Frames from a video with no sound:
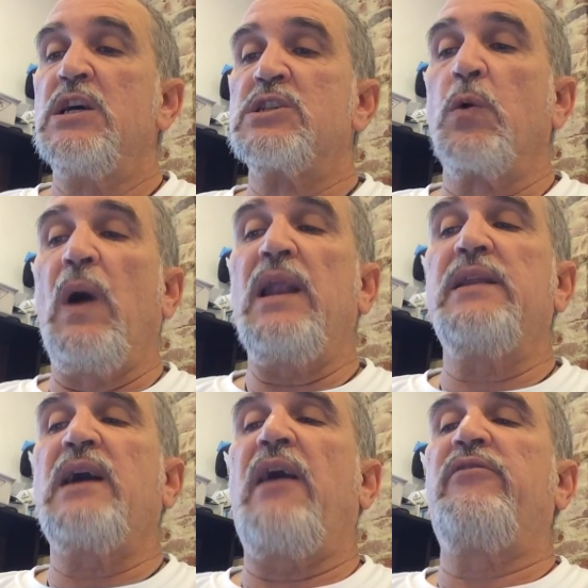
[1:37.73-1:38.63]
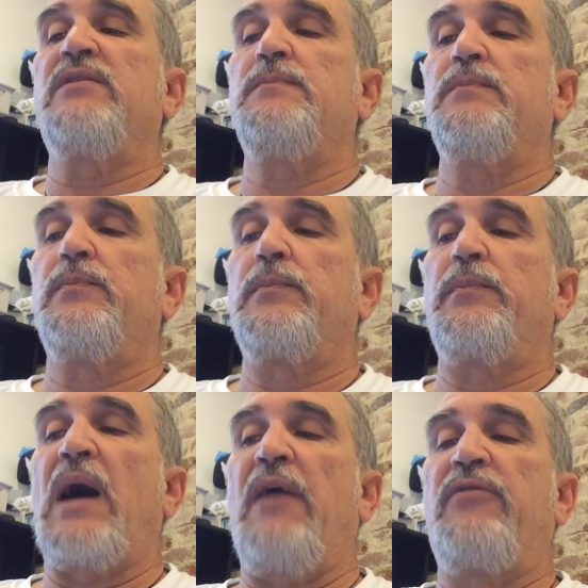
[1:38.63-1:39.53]
So what led Ivan
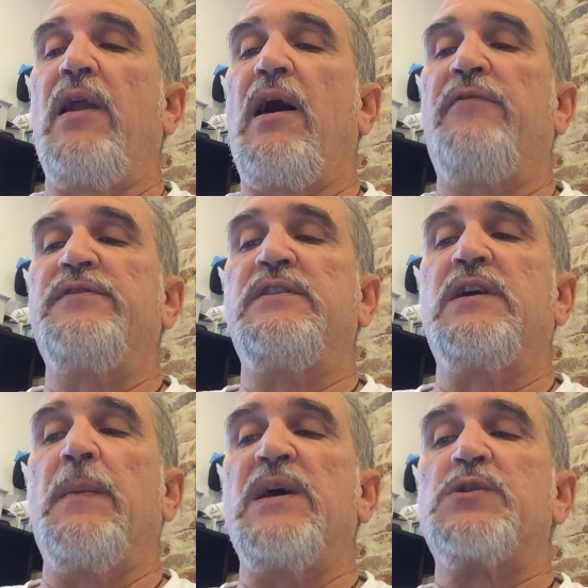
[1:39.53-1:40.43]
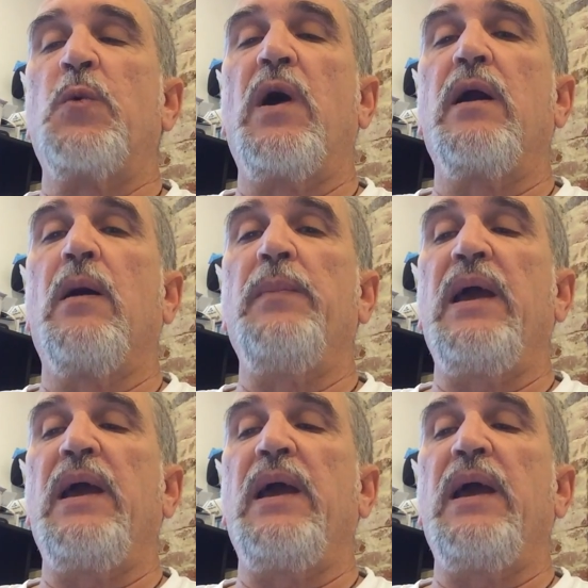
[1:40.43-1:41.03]
Pavlov to commence work on